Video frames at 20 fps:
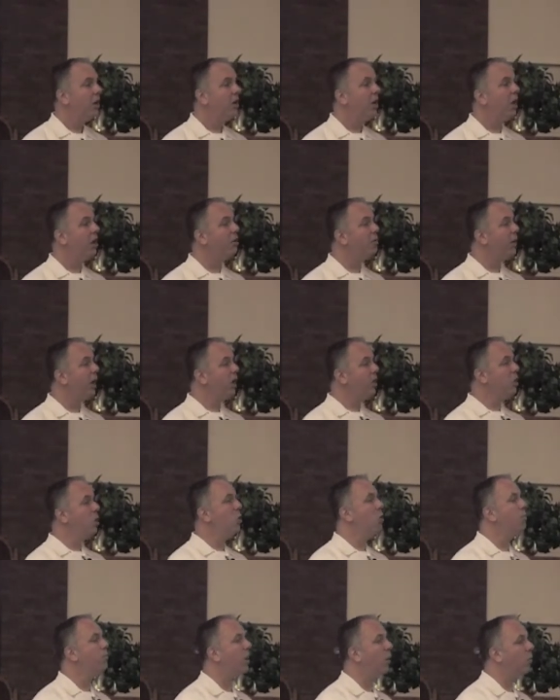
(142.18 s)
Now, I don't know about
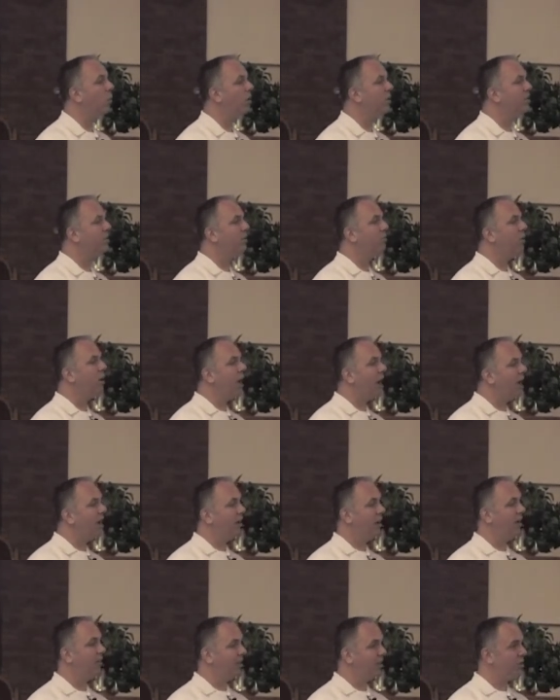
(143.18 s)
you, but when someone I
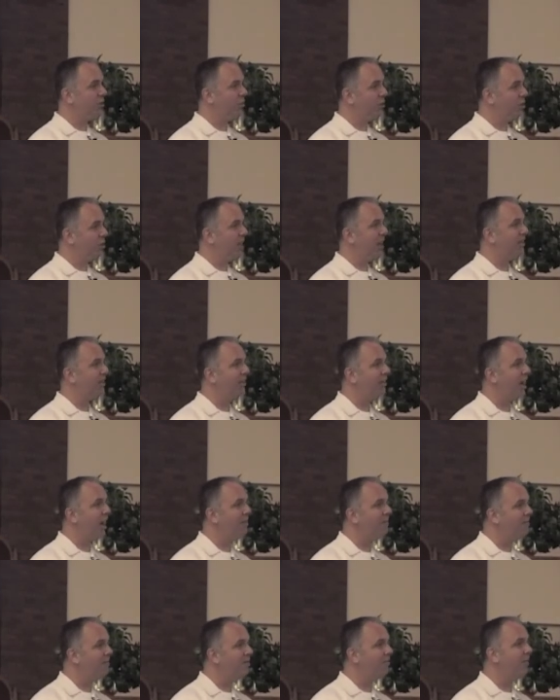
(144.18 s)
love gets rejected,
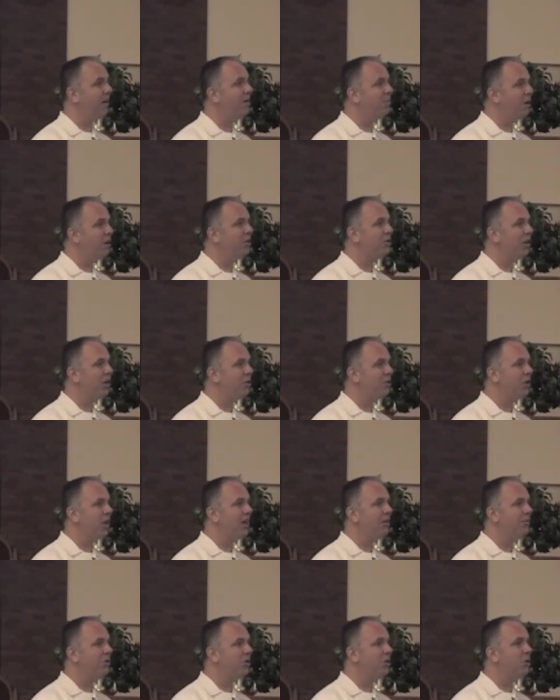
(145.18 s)
I feel very much like
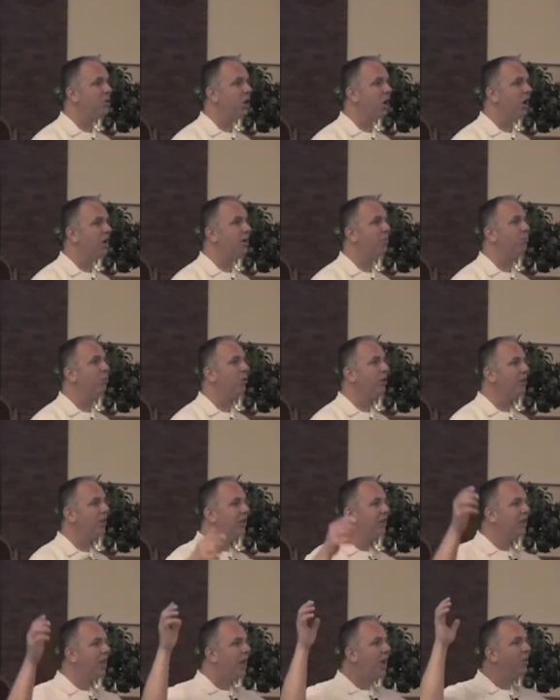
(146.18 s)
James and John and
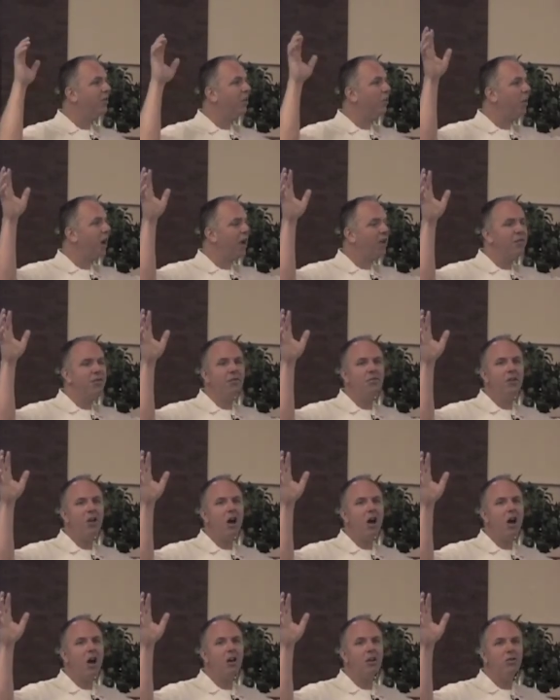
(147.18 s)
bringing down the wrath of
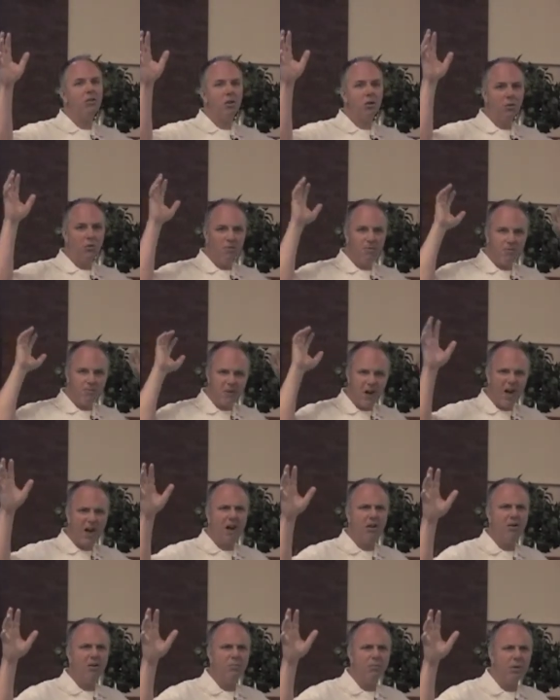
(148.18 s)
God, a little
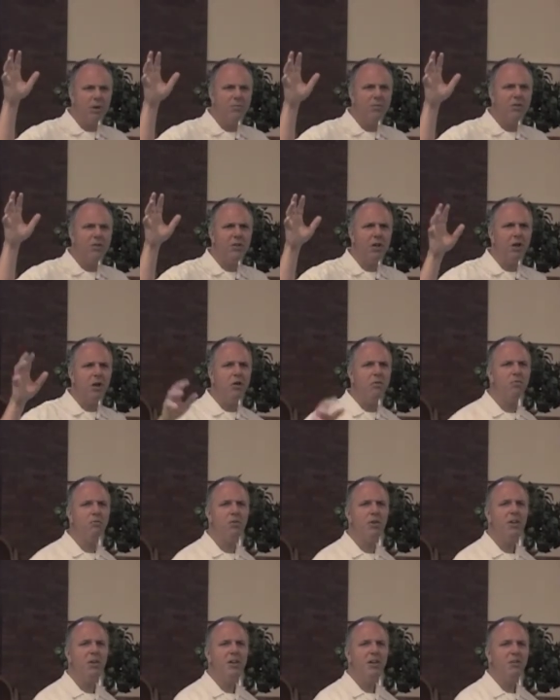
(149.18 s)
fire and
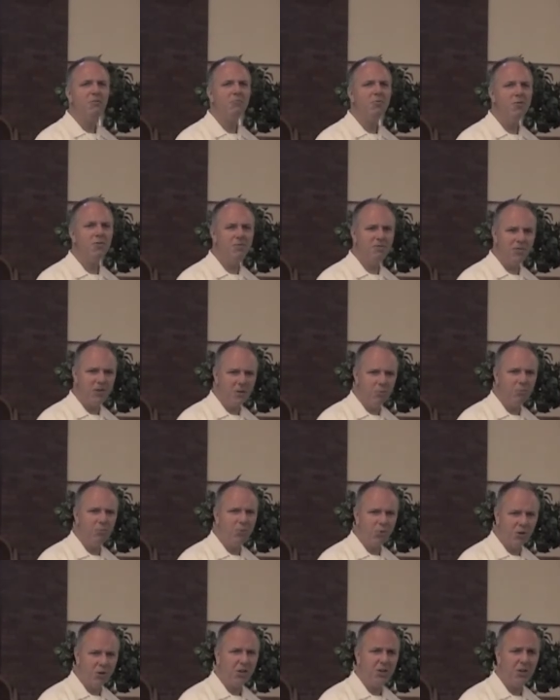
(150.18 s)
brimstone, would feel
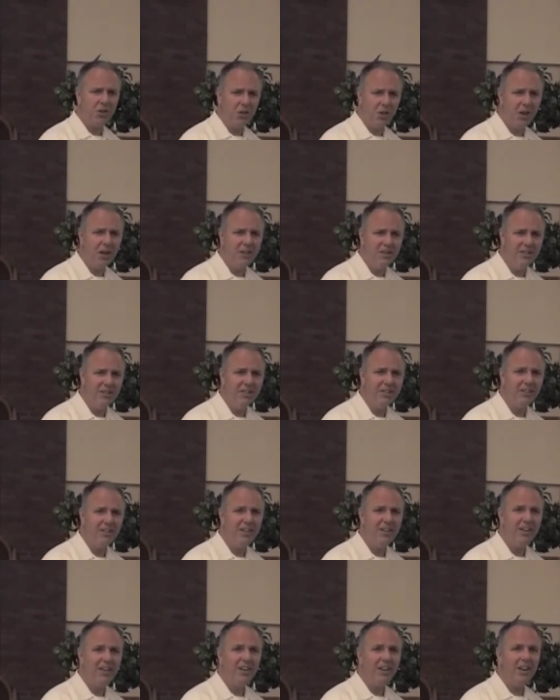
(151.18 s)
pretty good.
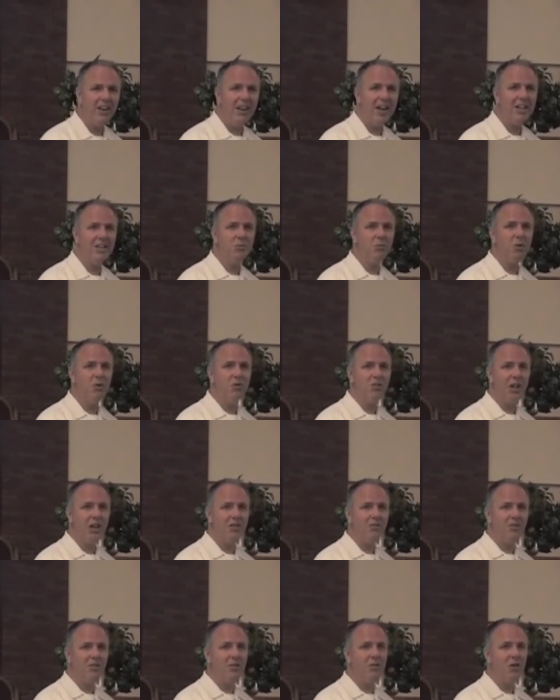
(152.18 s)
And that's what
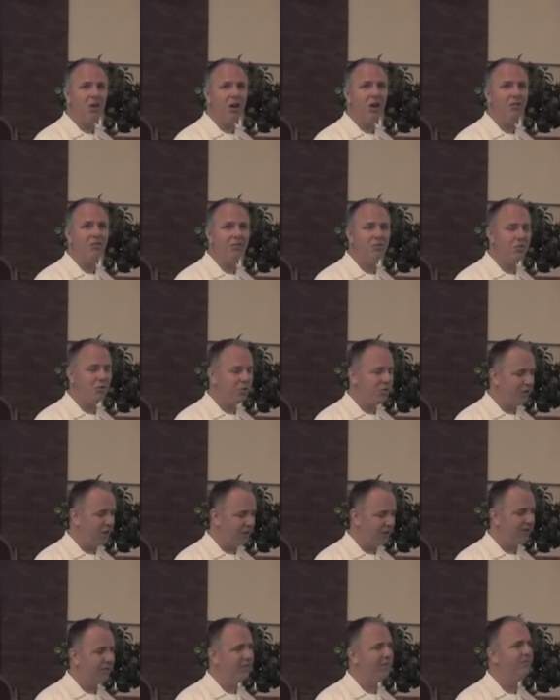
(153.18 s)
James and John
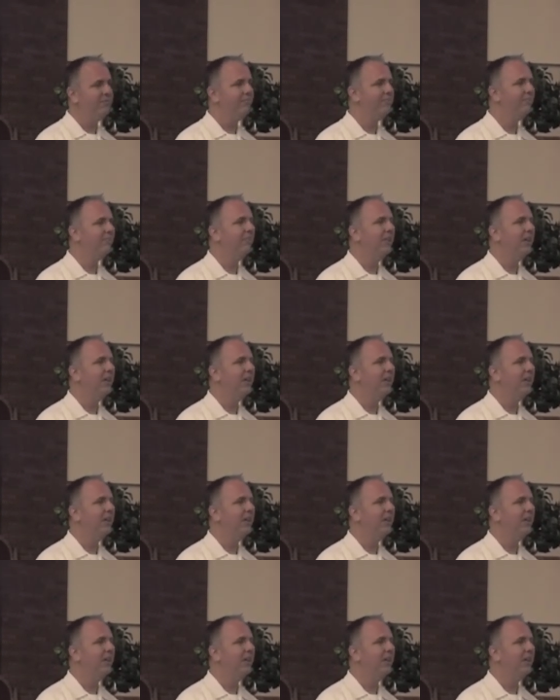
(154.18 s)
suggested.